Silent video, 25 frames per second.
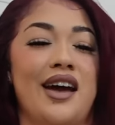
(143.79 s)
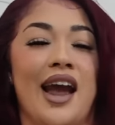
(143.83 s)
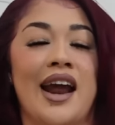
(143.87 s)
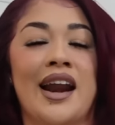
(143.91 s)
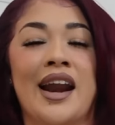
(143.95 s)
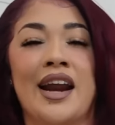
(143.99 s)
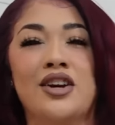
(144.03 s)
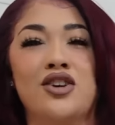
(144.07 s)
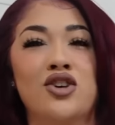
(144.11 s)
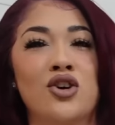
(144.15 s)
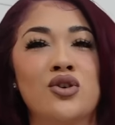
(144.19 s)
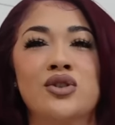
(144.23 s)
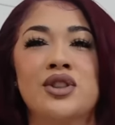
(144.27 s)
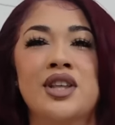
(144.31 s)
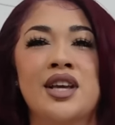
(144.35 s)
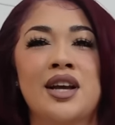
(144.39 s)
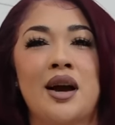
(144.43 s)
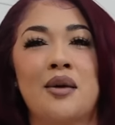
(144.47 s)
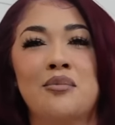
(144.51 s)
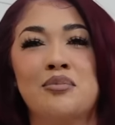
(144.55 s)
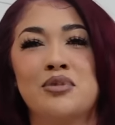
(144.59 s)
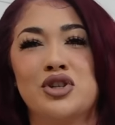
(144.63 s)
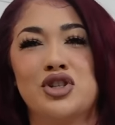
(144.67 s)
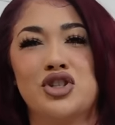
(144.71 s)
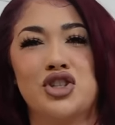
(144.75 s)
and I don't think
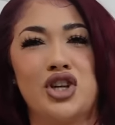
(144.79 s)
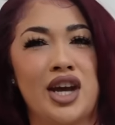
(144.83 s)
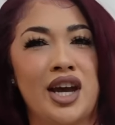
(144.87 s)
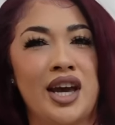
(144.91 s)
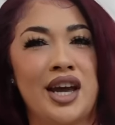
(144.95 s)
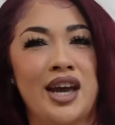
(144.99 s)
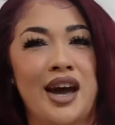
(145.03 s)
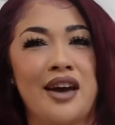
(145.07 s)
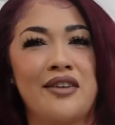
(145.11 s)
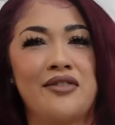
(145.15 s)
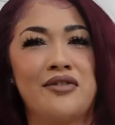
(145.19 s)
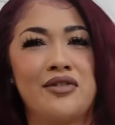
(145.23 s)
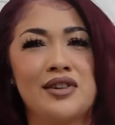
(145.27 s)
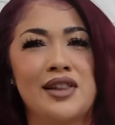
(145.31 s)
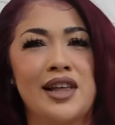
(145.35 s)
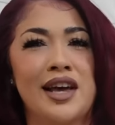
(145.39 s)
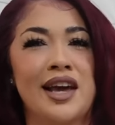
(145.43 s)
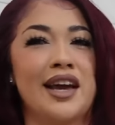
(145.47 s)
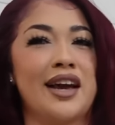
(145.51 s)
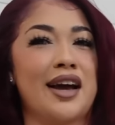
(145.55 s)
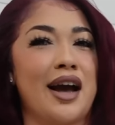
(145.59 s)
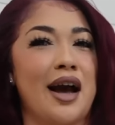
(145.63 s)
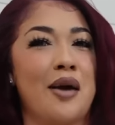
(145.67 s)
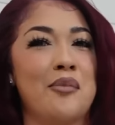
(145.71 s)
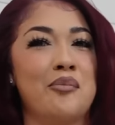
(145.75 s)
I'm the shit. I feel
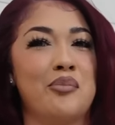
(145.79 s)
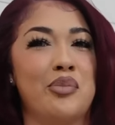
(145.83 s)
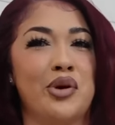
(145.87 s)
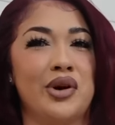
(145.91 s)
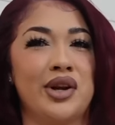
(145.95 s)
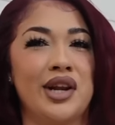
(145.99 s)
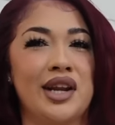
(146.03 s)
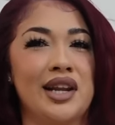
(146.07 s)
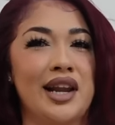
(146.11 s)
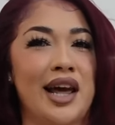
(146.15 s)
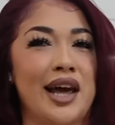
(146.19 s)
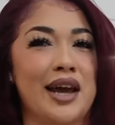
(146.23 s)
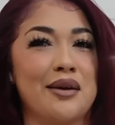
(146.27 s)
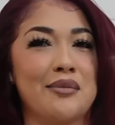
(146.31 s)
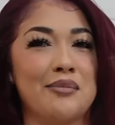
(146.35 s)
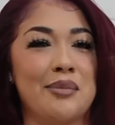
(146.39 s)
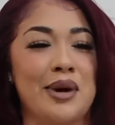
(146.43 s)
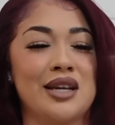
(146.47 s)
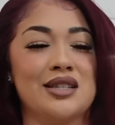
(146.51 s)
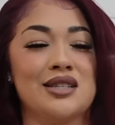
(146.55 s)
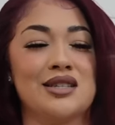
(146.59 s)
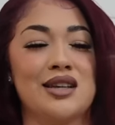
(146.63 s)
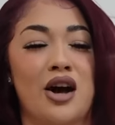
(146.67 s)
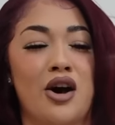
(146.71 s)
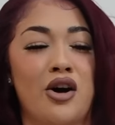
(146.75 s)
like I'm pretty like
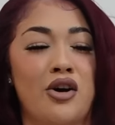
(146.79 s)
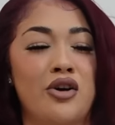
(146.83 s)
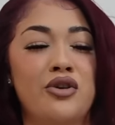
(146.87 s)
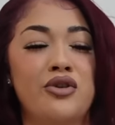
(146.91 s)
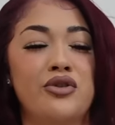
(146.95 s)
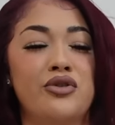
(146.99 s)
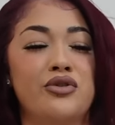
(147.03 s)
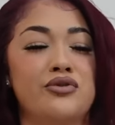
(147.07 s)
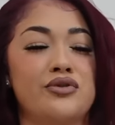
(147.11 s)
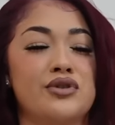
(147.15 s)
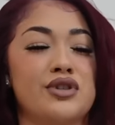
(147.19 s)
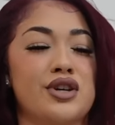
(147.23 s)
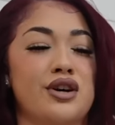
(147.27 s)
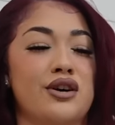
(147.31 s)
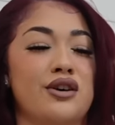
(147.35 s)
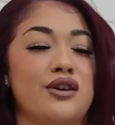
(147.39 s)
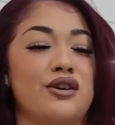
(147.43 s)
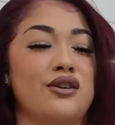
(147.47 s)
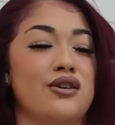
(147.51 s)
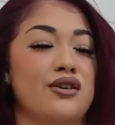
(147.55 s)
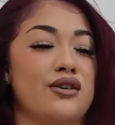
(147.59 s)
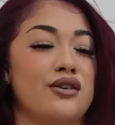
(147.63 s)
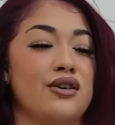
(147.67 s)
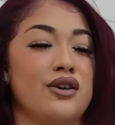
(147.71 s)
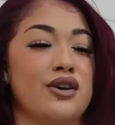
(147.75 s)
myself.
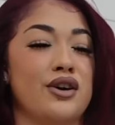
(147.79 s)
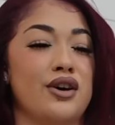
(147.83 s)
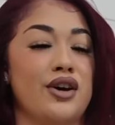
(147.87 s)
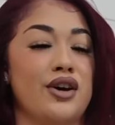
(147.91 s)
So